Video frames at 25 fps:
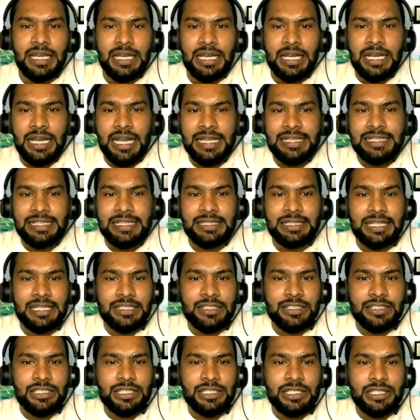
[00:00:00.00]
I think that
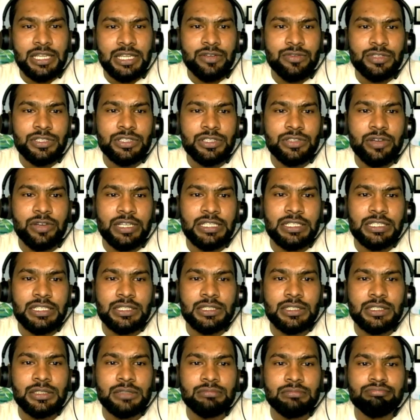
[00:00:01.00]
was quite
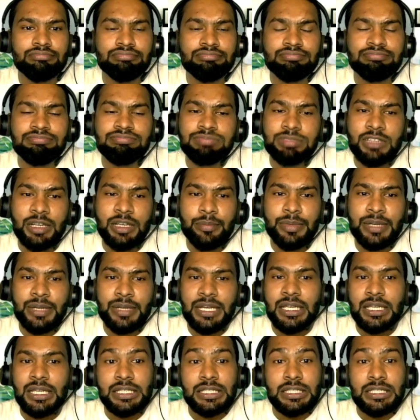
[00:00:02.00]

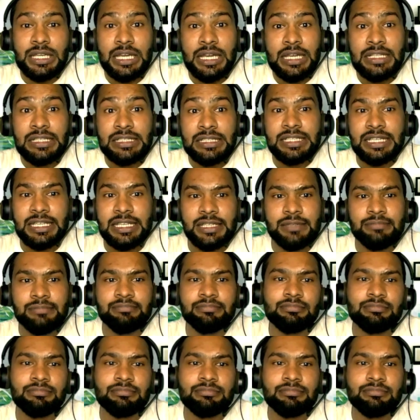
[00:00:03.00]
brilliant, I'll say.